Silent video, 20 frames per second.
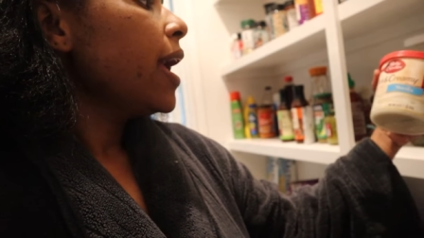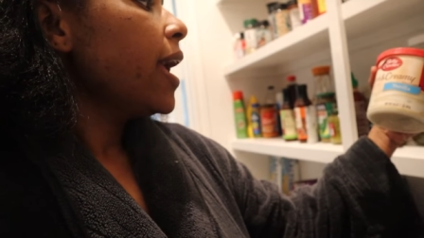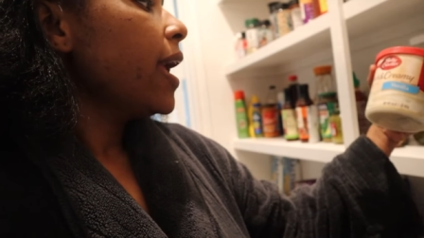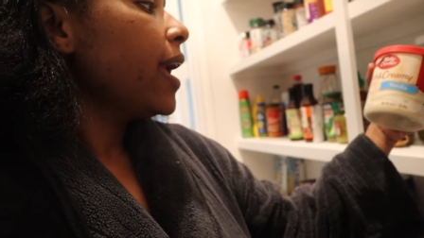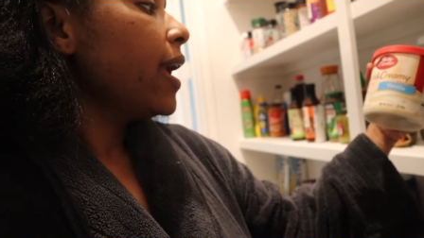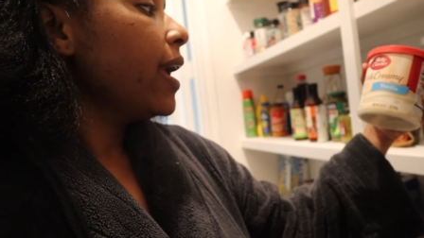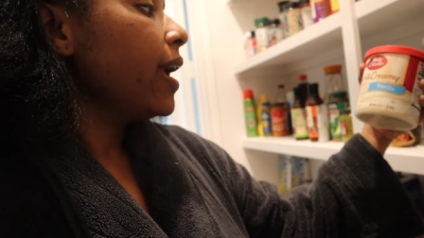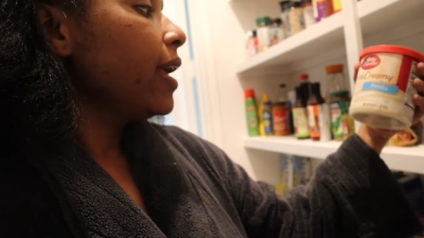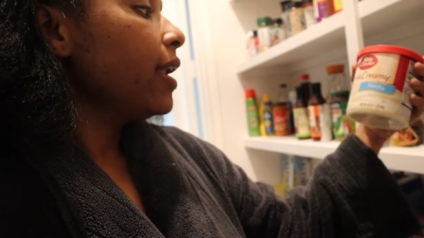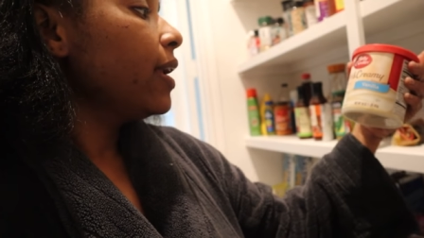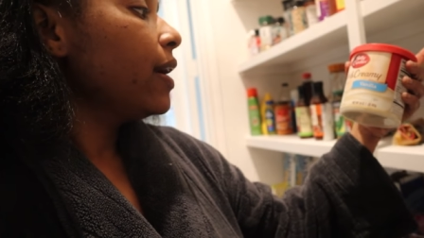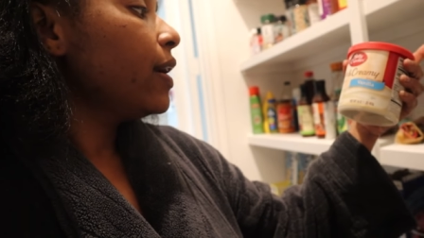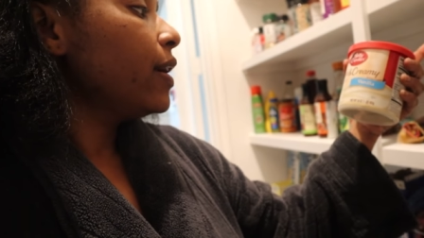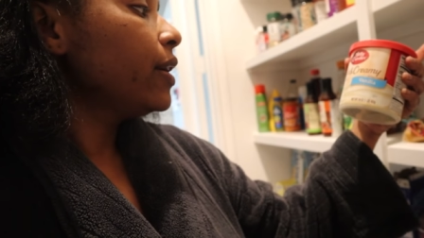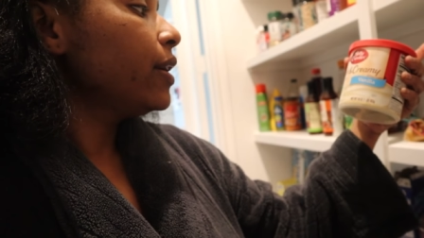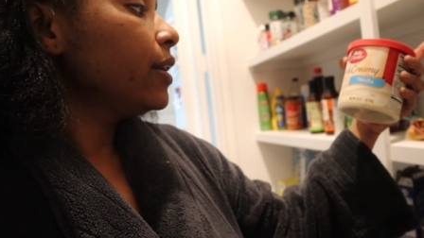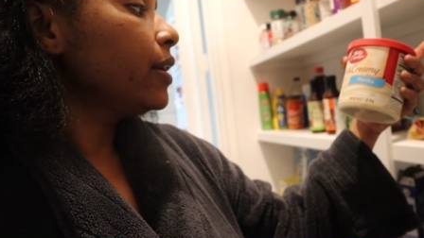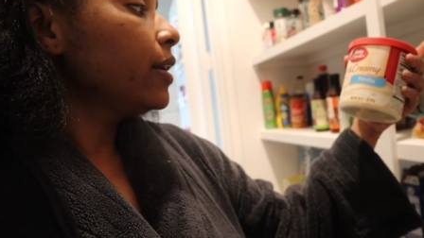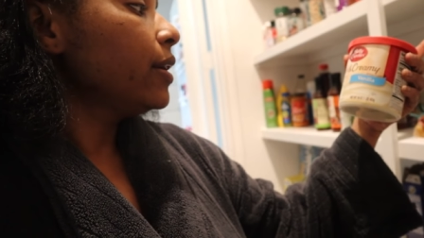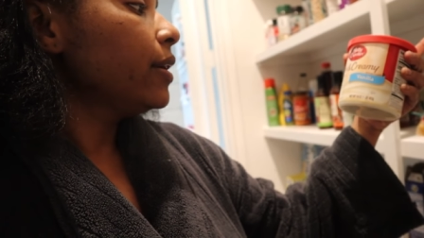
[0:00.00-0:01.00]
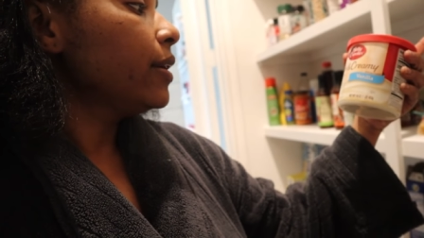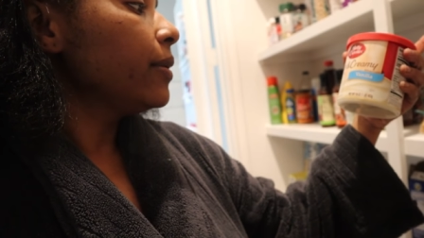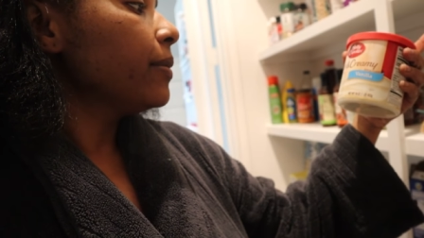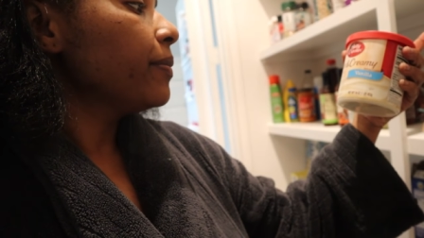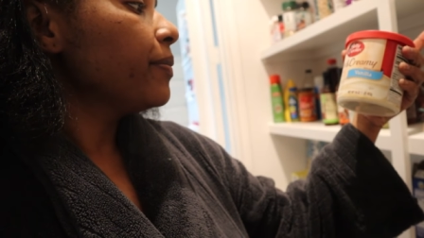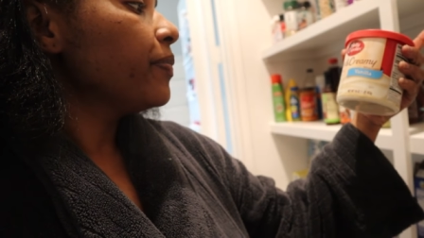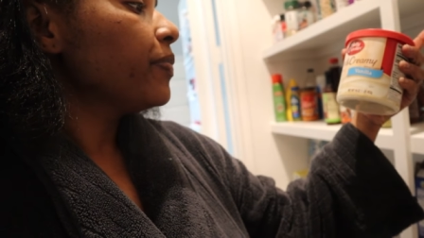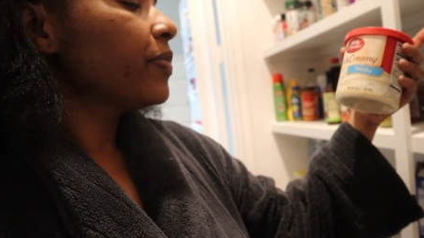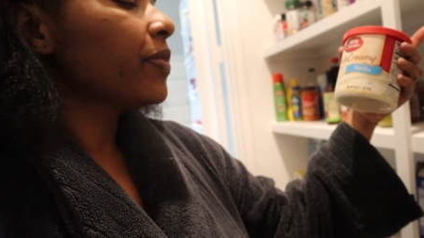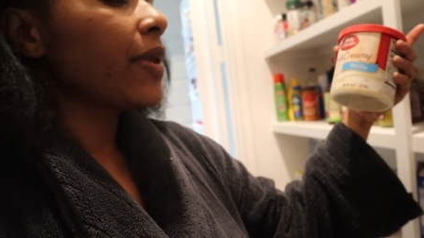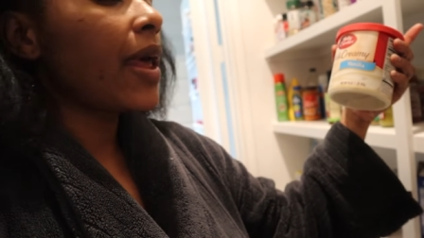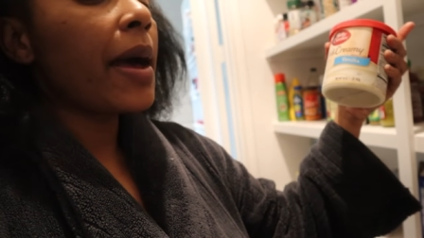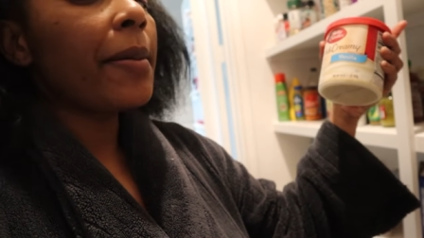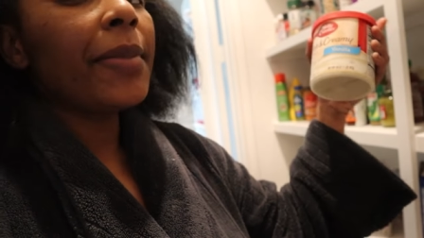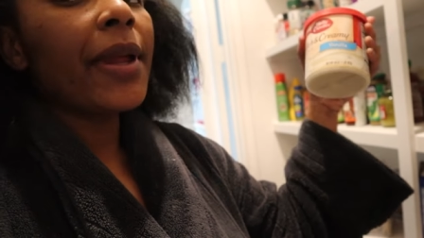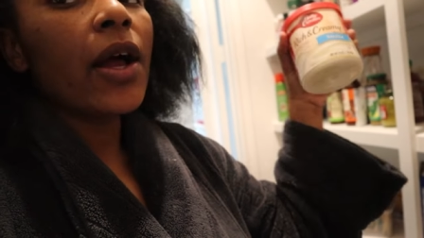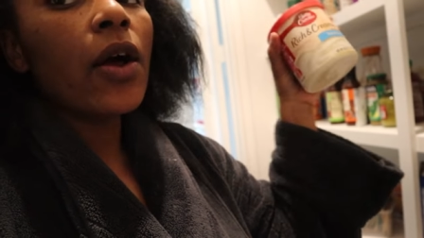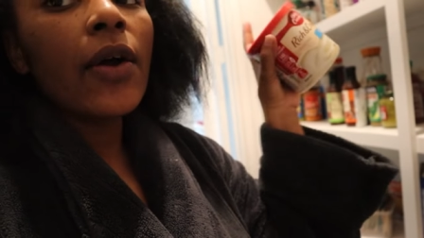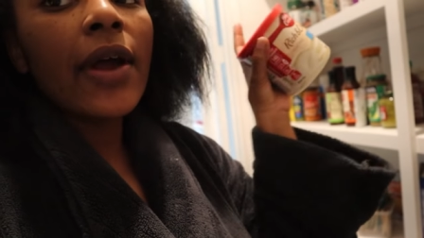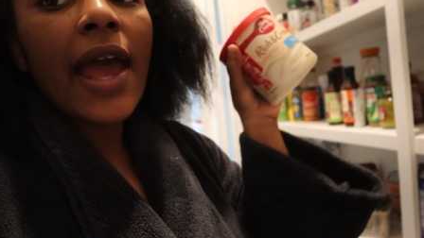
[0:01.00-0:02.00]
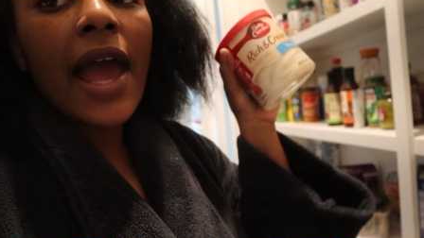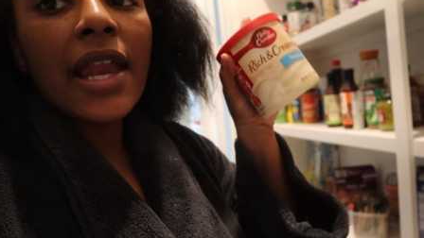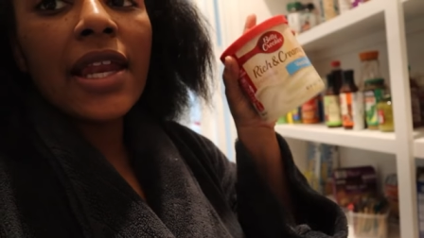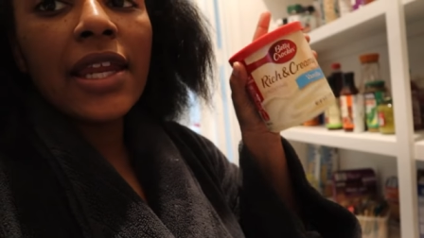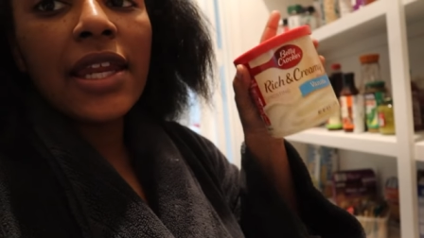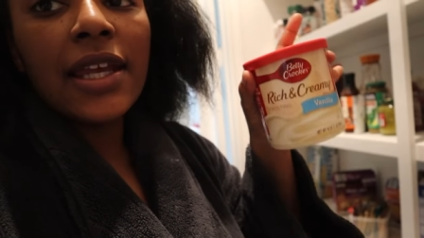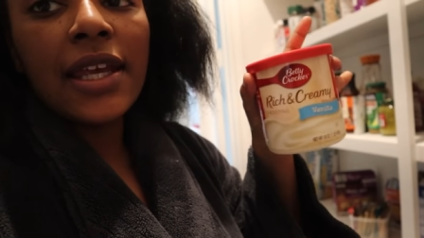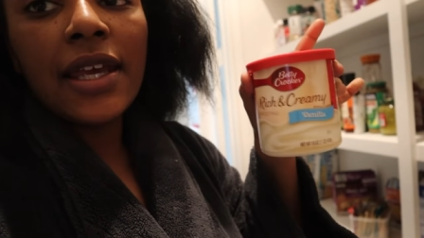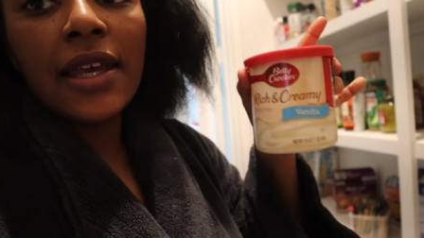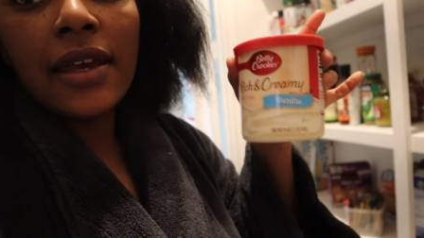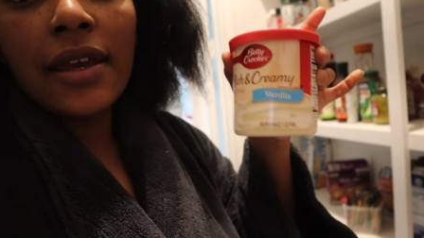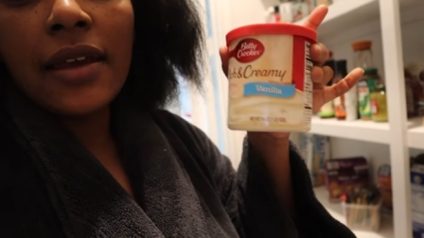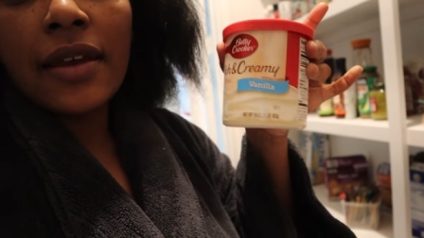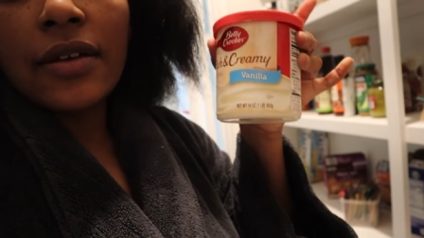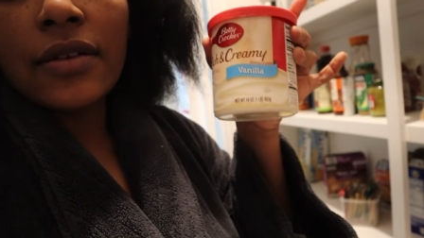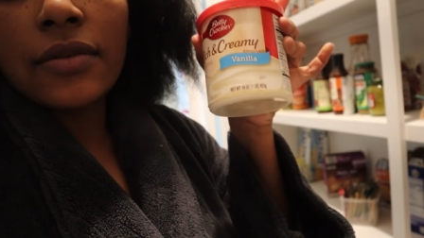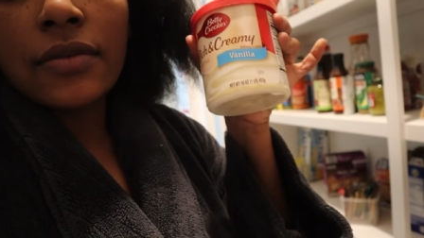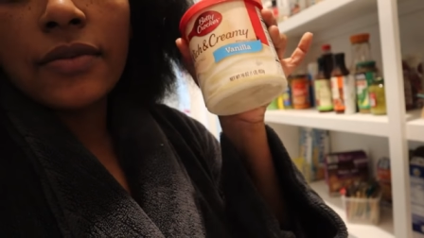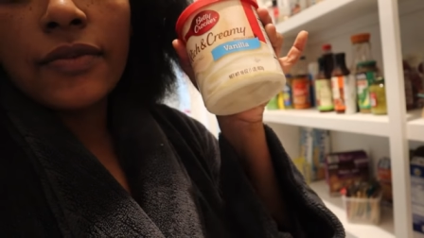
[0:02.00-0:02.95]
And um, I'm like, okay, I need to get